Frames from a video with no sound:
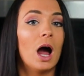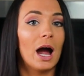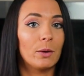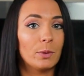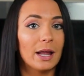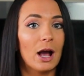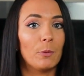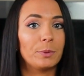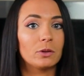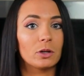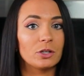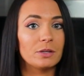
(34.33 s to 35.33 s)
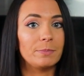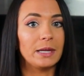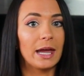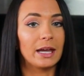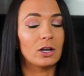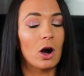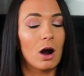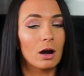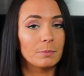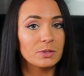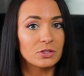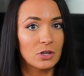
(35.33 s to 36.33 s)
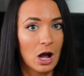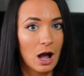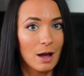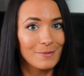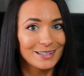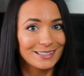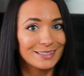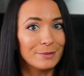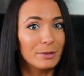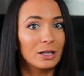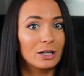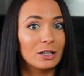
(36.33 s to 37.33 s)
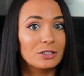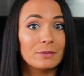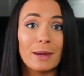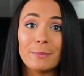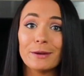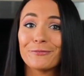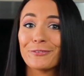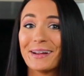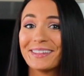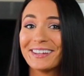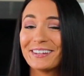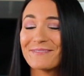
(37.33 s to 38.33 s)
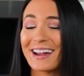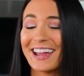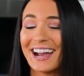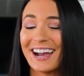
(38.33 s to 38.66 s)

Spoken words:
I want to help you learn to be a carb snob, similar to maybe a friend that you might